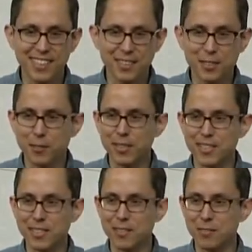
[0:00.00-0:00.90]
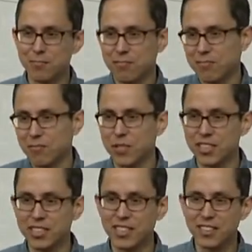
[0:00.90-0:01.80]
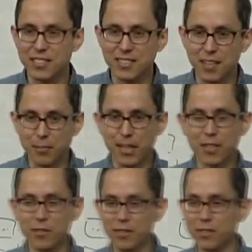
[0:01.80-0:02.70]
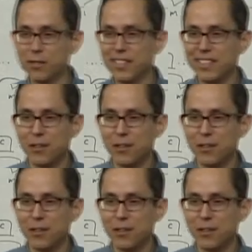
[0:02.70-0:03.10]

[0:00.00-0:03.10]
That usually means you don't want to share it because you're not proud of what you're doing,